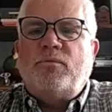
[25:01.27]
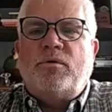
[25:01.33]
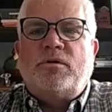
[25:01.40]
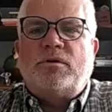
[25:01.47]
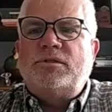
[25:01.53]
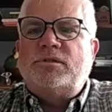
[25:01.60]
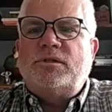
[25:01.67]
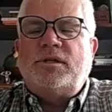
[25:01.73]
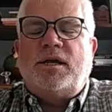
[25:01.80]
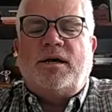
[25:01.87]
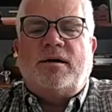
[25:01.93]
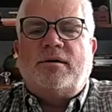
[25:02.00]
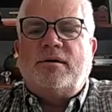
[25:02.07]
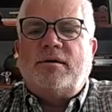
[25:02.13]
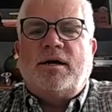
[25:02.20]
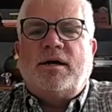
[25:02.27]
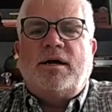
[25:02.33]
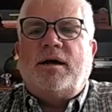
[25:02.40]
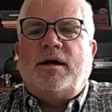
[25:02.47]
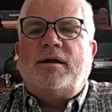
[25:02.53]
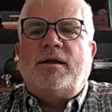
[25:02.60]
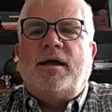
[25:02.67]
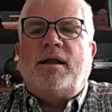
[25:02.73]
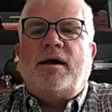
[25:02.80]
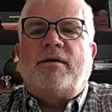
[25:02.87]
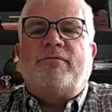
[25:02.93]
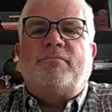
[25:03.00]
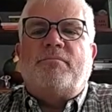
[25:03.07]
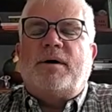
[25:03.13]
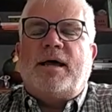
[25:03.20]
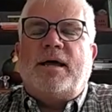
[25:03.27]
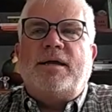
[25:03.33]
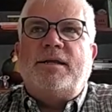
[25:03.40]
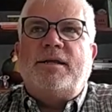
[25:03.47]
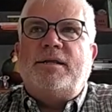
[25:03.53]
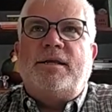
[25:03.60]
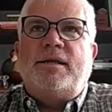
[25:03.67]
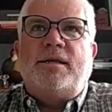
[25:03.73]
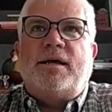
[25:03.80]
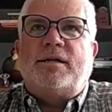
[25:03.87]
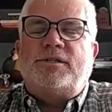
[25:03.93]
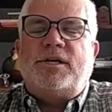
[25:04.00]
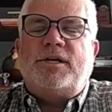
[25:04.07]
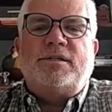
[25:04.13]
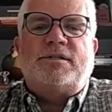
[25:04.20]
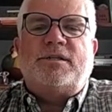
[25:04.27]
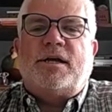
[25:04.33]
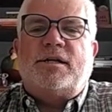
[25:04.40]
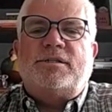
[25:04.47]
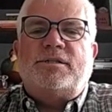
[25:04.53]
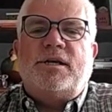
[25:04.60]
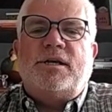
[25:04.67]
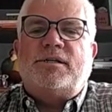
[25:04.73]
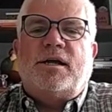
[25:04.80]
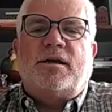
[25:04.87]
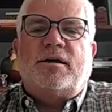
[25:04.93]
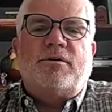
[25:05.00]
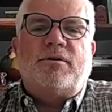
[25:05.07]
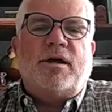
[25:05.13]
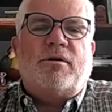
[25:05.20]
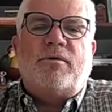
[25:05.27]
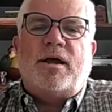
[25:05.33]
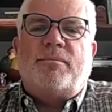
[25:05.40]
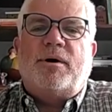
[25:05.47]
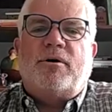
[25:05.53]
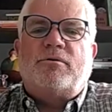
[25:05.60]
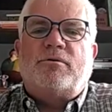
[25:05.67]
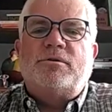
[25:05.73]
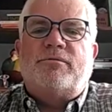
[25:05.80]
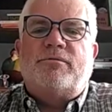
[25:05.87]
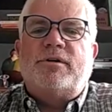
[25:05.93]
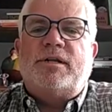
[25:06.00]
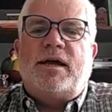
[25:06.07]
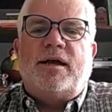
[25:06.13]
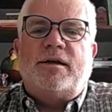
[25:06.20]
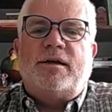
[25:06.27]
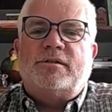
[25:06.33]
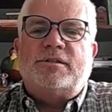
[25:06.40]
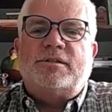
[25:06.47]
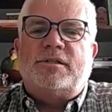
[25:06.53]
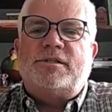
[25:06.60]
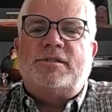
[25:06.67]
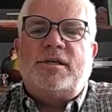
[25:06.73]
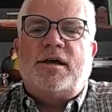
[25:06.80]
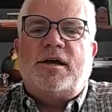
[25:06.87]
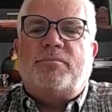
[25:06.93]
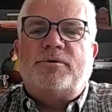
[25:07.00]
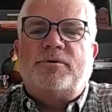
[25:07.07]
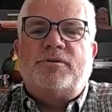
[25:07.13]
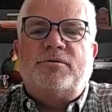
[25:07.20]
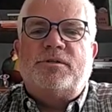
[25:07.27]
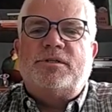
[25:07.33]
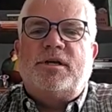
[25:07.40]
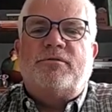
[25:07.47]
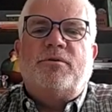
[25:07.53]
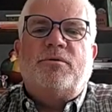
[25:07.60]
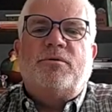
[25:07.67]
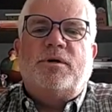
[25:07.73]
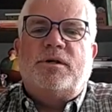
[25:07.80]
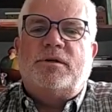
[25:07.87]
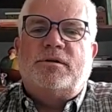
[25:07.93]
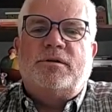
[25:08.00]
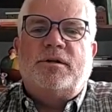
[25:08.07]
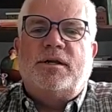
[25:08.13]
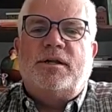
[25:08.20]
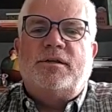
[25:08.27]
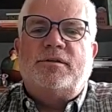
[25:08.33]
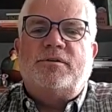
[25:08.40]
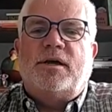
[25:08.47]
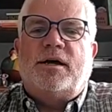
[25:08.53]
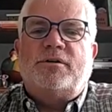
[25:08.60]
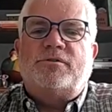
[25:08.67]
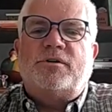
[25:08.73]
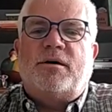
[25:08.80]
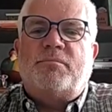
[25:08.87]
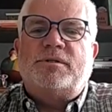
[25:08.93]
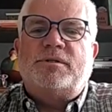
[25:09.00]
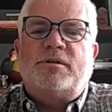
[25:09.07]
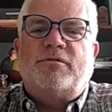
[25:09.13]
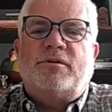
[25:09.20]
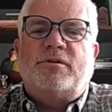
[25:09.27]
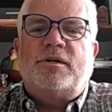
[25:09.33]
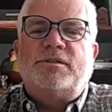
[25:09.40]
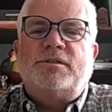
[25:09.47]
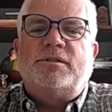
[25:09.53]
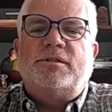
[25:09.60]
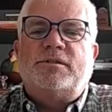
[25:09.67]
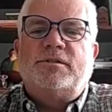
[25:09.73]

is, yeah. My ADD, I go down rabbit holes every day because I see opportunities everywhere, and I drive myself crazy.